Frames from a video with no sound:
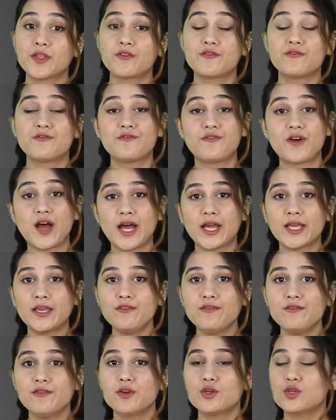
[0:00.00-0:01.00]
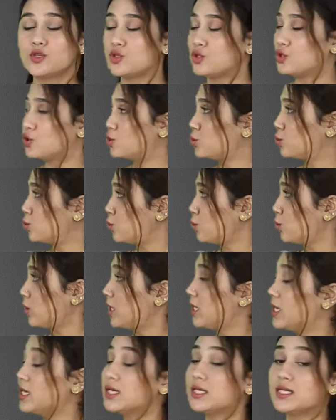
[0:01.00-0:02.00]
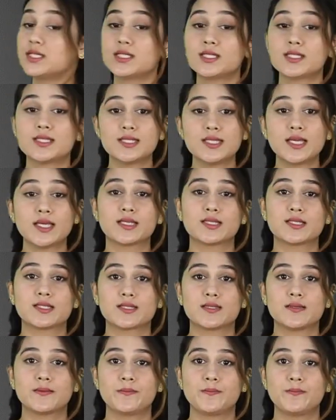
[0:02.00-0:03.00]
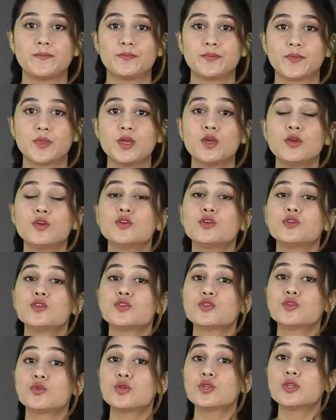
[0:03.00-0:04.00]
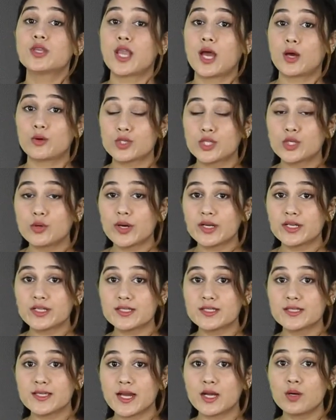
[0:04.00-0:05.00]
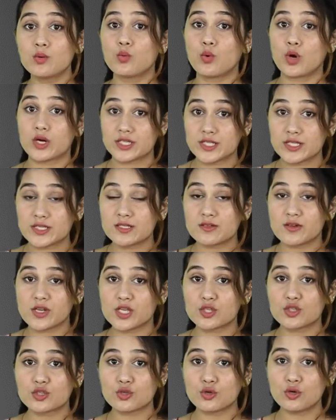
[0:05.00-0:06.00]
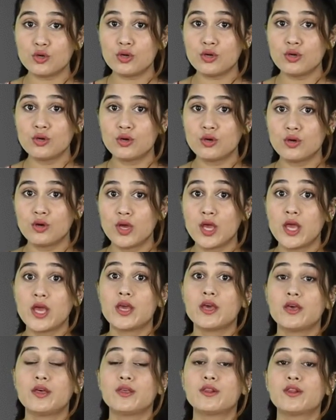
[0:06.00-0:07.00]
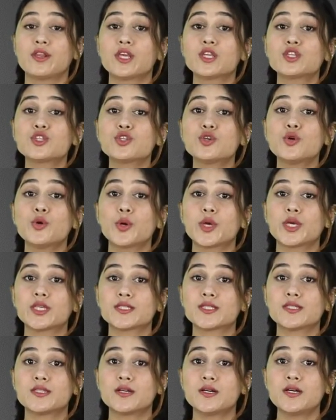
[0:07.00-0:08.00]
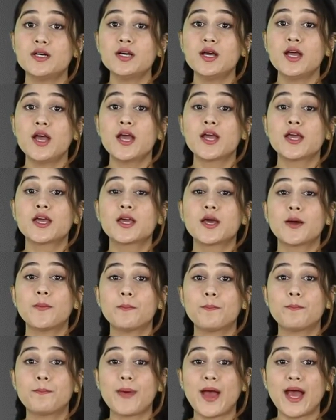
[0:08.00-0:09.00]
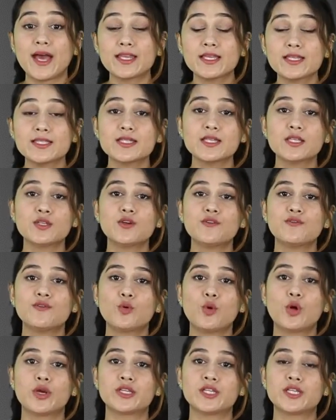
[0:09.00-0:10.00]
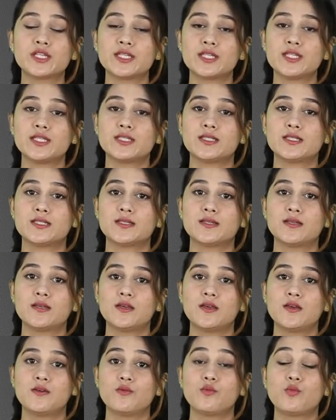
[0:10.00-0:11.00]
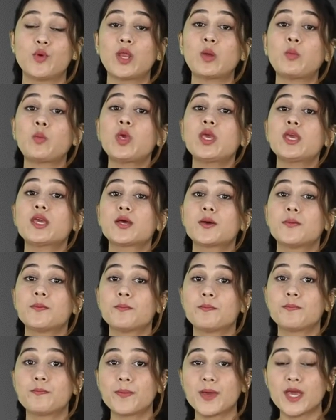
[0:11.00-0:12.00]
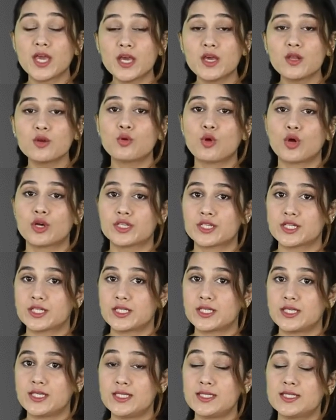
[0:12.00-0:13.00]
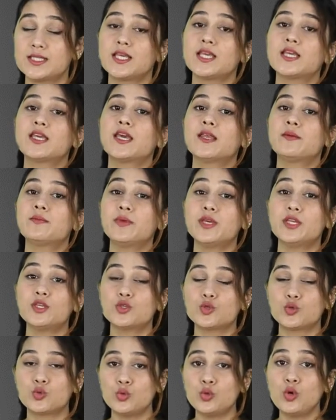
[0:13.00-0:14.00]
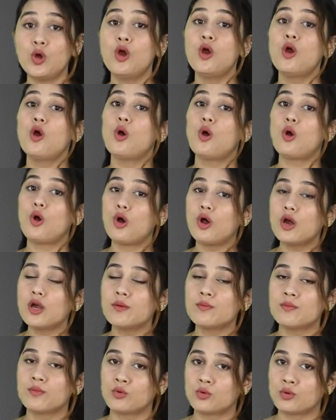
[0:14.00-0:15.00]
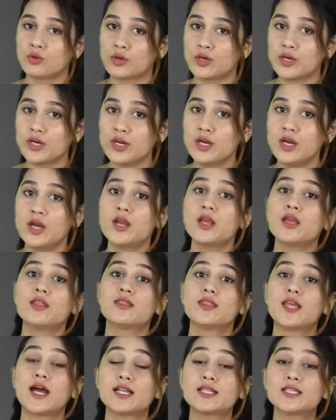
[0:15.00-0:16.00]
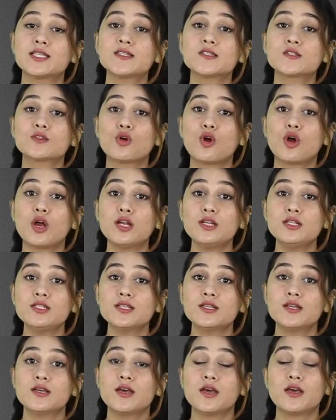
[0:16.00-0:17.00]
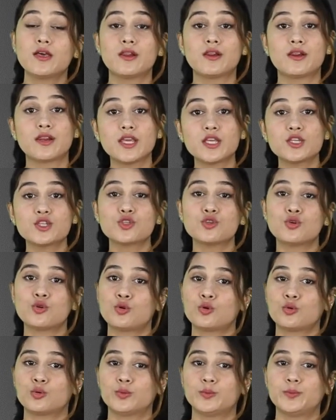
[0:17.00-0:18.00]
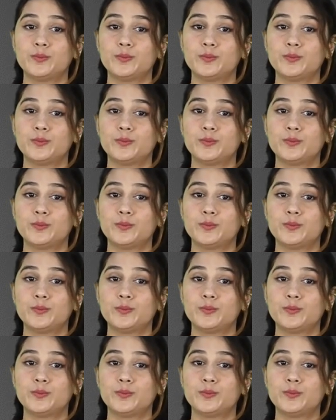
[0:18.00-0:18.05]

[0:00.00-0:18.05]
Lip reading: 5 to 6. So, now do you understand what is ratio? Ratio is the comparison of quantities. When we compare quantities, they can be 2 or more. That is called ratio.